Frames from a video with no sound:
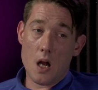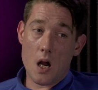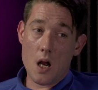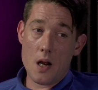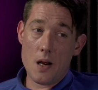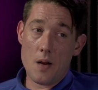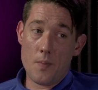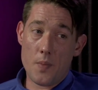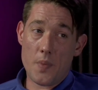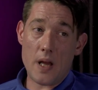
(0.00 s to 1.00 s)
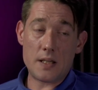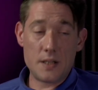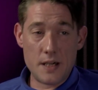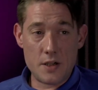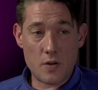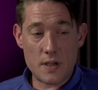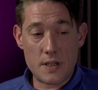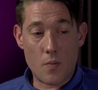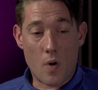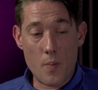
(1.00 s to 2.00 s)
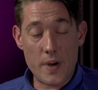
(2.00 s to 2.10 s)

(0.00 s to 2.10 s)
That's an interesting one,